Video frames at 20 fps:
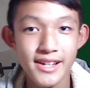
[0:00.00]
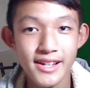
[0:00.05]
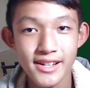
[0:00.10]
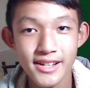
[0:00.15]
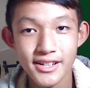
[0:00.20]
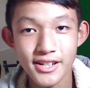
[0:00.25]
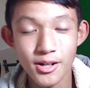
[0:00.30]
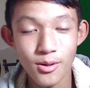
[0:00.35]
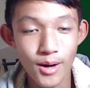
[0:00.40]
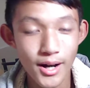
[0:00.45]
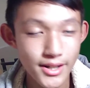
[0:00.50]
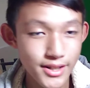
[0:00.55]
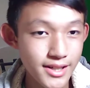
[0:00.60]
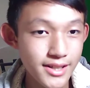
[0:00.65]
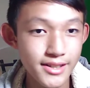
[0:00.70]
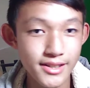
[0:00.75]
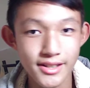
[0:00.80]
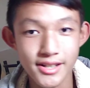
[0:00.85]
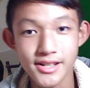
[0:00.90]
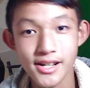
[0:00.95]
No, I didn't
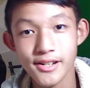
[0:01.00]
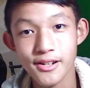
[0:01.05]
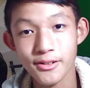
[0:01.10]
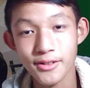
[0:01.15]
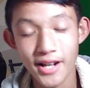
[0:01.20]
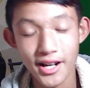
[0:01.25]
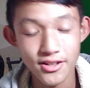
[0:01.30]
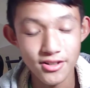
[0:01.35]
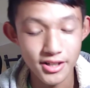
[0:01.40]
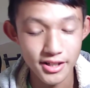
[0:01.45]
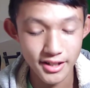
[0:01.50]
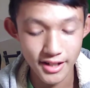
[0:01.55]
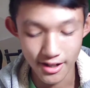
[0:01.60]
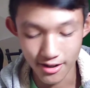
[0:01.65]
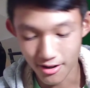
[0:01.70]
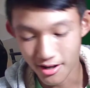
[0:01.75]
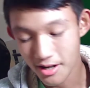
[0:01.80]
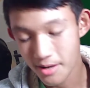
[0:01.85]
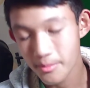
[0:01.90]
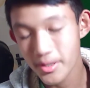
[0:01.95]
because I don't actually care.
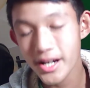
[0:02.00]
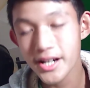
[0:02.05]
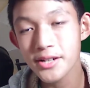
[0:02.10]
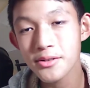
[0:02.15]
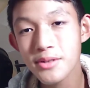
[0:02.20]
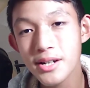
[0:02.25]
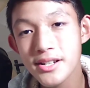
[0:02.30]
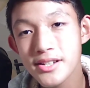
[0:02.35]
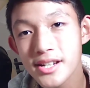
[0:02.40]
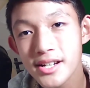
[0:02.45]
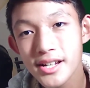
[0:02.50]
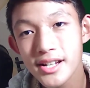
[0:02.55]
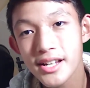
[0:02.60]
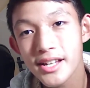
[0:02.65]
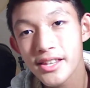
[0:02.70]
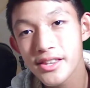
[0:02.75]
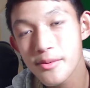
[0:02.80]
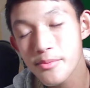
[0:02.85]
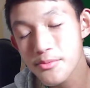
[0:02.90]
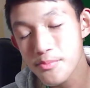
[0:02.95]
But anyways, the
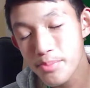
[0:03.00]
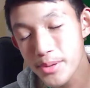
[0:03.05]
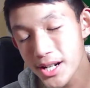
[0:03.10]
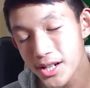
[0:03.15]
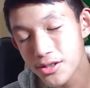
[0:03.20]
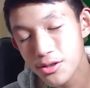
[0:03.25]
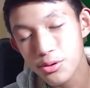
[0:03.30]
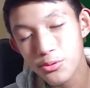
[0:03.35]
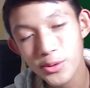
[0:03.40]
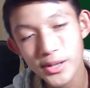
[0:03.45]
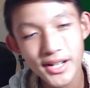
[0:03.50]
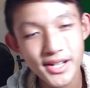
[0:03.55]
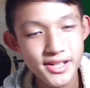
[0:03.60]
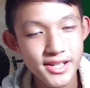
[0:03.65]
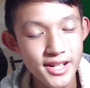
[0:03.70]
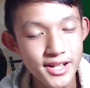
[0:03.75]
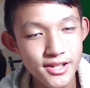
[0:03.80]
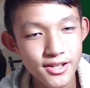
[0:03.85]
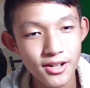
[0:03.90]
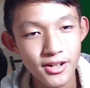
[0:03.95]
big twist is
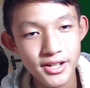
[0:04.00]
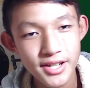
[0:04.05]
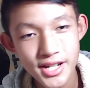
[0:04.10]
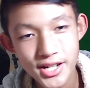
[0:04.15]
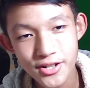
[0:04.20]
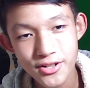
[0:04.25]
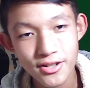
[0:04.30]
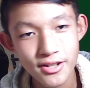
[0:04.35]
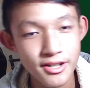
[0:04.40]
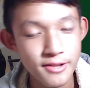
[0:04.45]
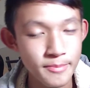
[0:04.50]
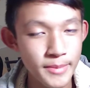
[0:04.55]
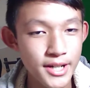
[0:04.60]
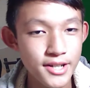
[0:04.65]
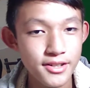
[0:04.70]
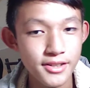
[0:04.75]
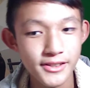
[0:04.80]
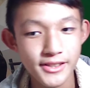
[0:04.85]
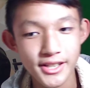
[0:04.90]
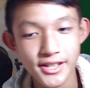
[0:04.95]
our teacher is
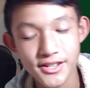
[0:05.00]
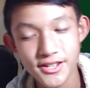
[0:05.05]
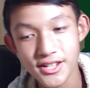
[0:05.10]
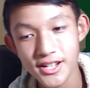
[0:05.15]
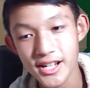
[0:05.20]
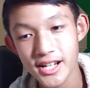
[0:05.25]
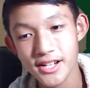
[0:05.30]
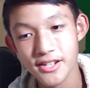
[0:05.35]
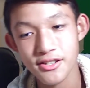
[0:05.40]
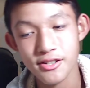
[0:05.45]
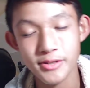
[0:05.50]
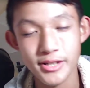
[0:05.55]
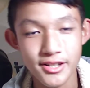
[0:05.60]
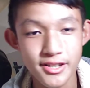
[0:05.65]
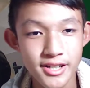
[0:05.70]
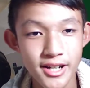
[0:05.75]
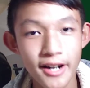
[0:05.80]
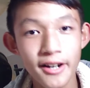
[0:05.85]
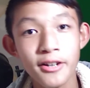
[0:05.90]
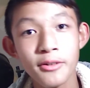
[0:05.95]
mentally insane, so he
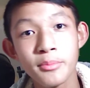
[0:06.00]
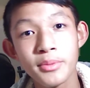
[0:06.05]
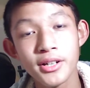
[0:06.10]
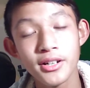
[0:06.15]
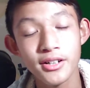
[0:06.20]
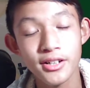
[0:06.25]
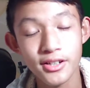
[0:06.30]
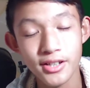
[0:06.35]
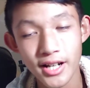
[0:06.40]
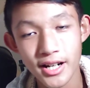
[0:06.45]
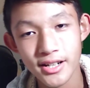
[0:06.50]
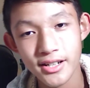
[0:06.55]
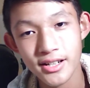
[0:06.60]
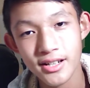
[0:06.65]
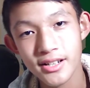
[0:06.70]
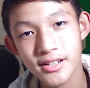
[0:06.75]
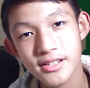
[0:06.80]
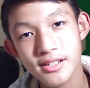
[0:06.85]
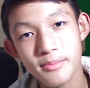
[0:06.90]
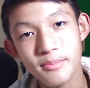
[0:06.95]
decided it would be a good idea
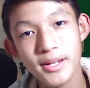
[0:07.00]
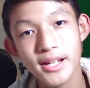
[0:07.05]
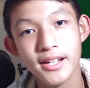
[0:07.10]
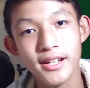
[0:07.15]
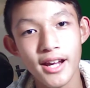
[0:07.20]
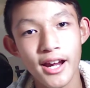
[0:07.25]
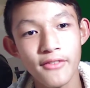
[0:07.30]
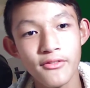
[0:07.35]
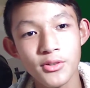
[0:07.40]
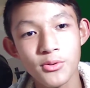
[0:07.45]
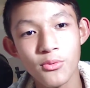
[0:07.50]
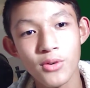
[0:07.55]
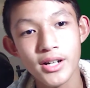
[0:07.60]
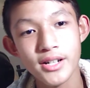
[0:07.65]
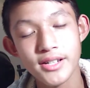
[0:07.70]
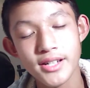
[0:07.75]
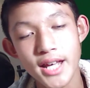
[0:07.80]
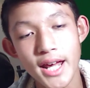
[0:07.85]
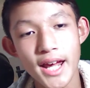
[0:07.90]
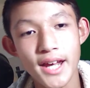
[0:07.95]
to make everyone
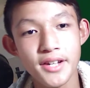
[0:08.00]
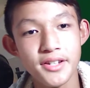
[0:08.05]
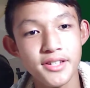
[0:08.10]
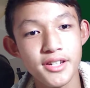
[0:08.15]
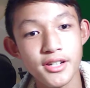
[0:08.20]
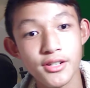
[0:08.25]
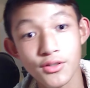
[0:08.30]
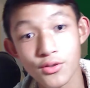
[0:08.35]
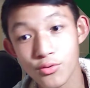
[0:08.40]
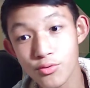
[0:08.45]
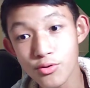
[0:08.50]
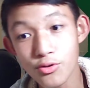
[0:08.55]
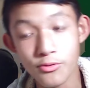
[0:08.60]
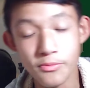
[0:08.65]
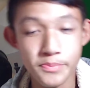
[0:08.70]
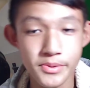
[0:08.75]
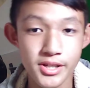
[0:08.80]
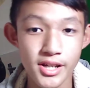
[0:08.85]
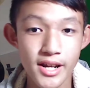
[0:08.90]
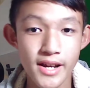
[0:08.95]
test in groups.
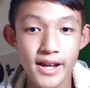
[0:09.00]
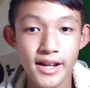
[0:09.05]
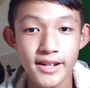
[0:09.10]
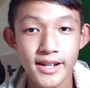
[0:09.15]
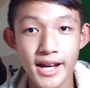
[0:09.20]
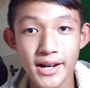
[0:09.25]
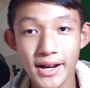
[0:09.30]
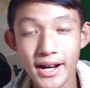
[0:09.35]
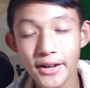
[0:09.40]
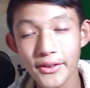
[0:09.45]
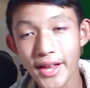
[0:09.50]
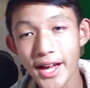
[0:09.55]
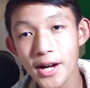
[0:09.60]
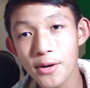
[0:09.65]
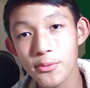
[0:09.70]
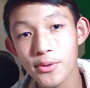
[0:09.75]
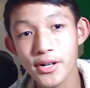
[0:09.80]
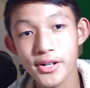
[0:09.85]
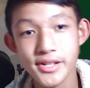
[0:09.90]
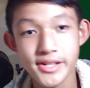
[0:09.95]
Now, how that
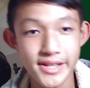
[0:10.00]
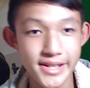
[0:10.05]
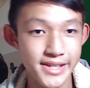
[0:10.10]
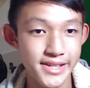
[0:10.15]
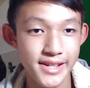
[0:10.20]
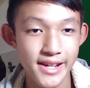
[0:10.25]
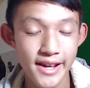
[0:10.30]
works is